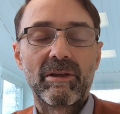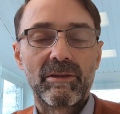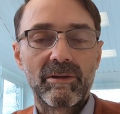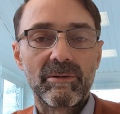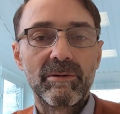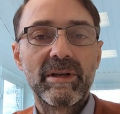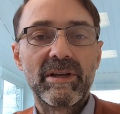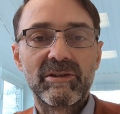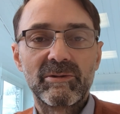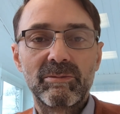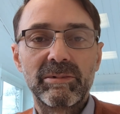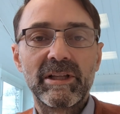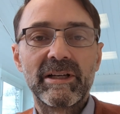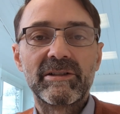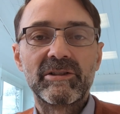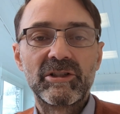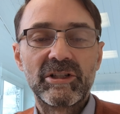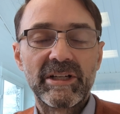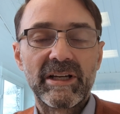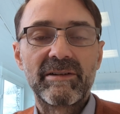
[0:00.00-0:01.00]
through his
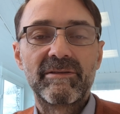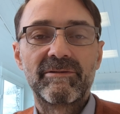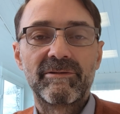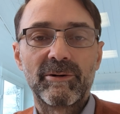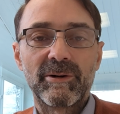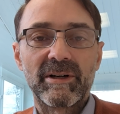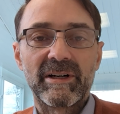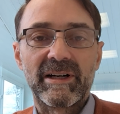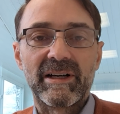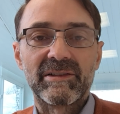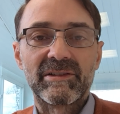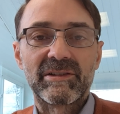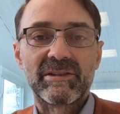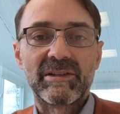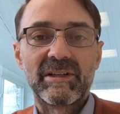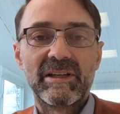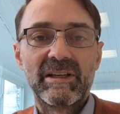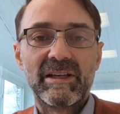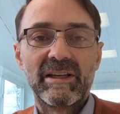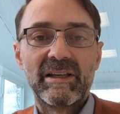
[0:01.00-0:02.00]
blood shed for us.
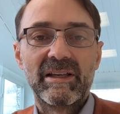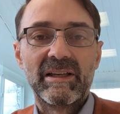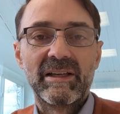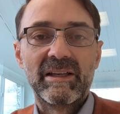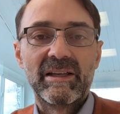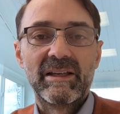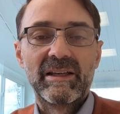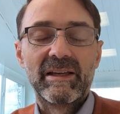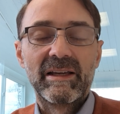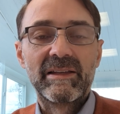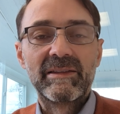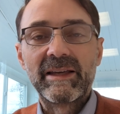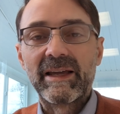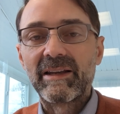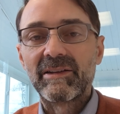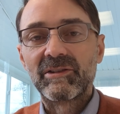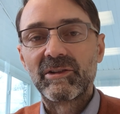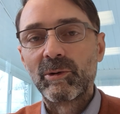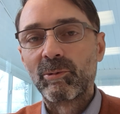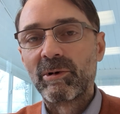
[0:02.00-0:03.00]
And that
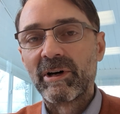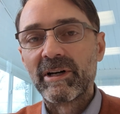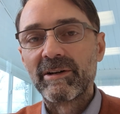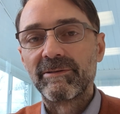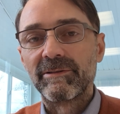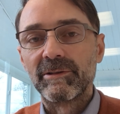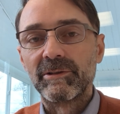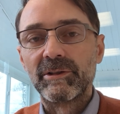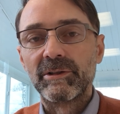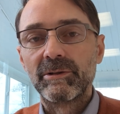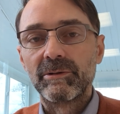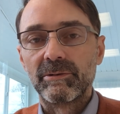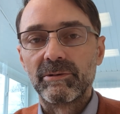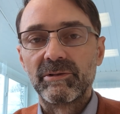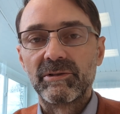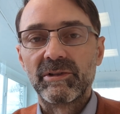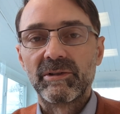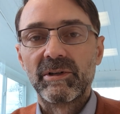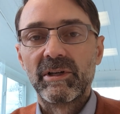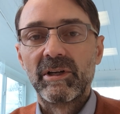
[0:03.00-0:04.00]
is the wonderful
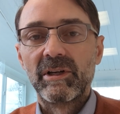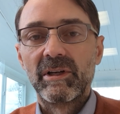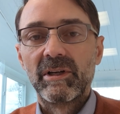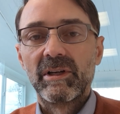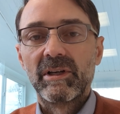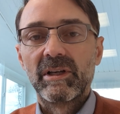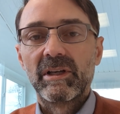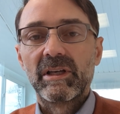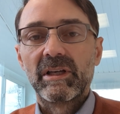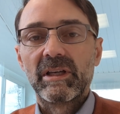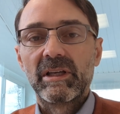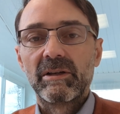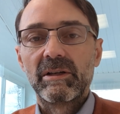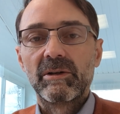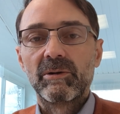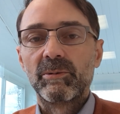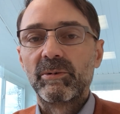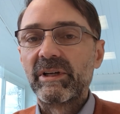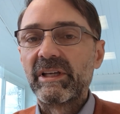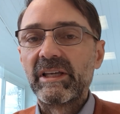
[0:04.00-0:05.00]
news
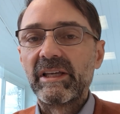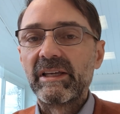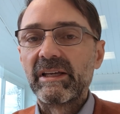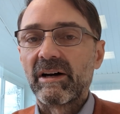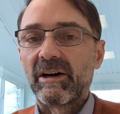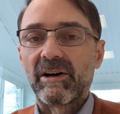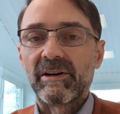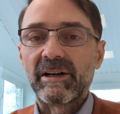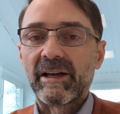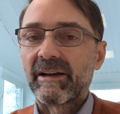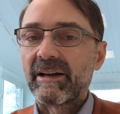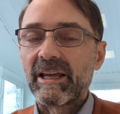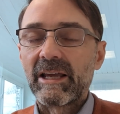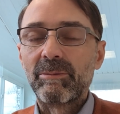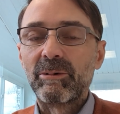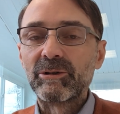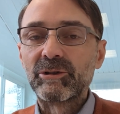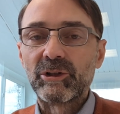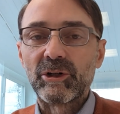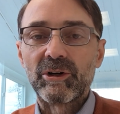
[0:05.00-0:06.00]
we are not
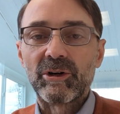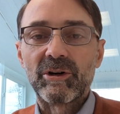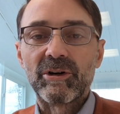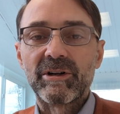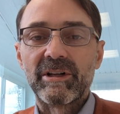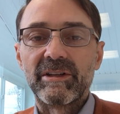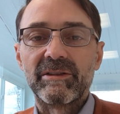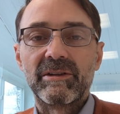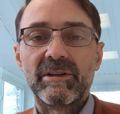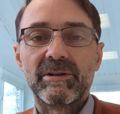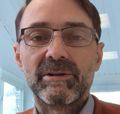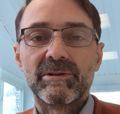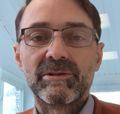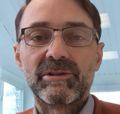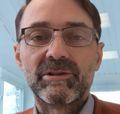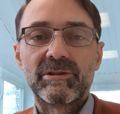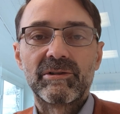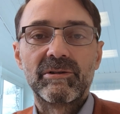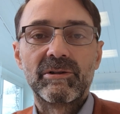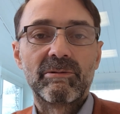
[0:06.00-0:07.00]
able to earn it.
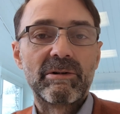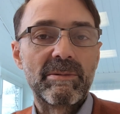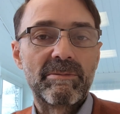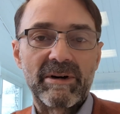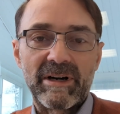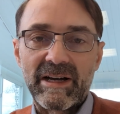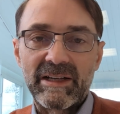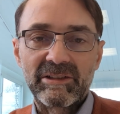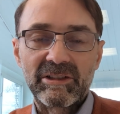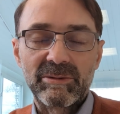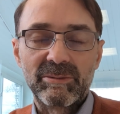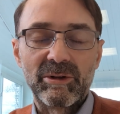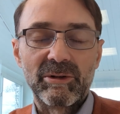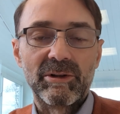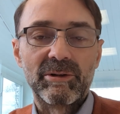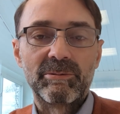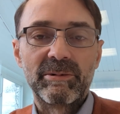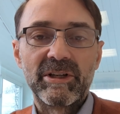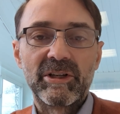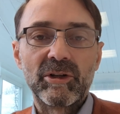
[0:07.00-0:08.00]
There's no way possible
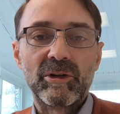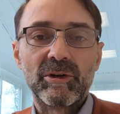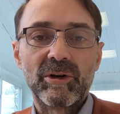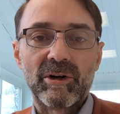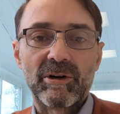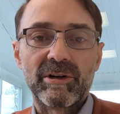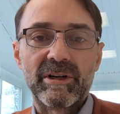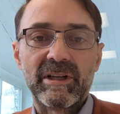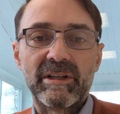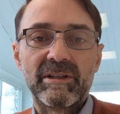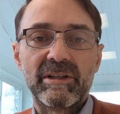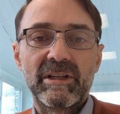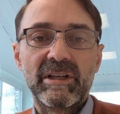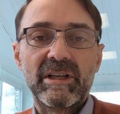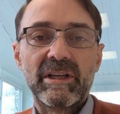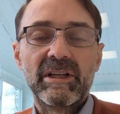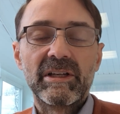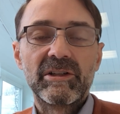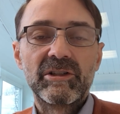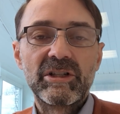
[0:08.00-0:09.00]
that we could earn it.
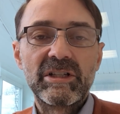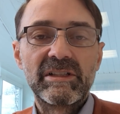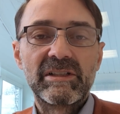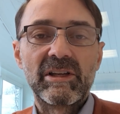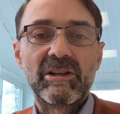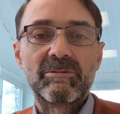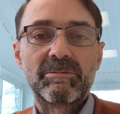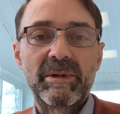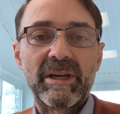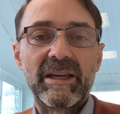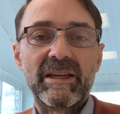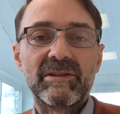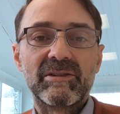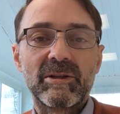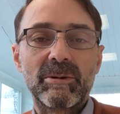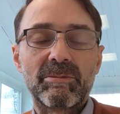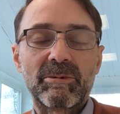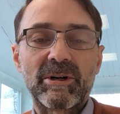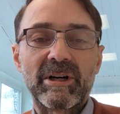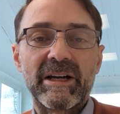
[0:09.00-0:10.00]
Jesus pays
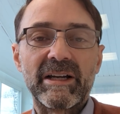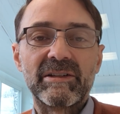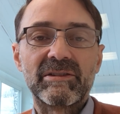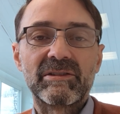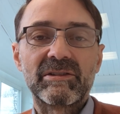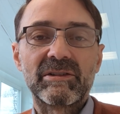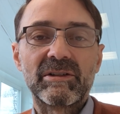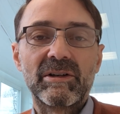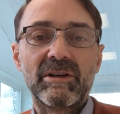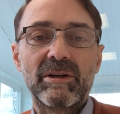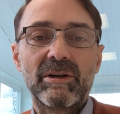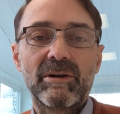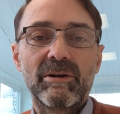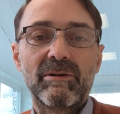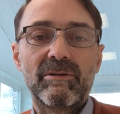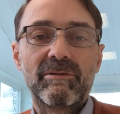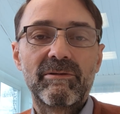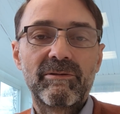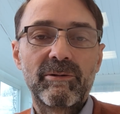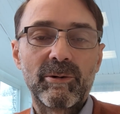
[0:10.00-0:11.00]
the price
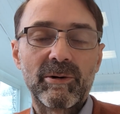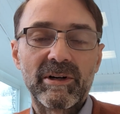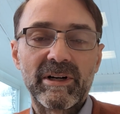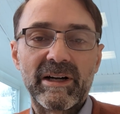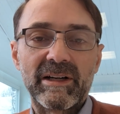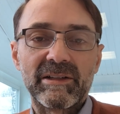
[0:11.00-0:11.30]
for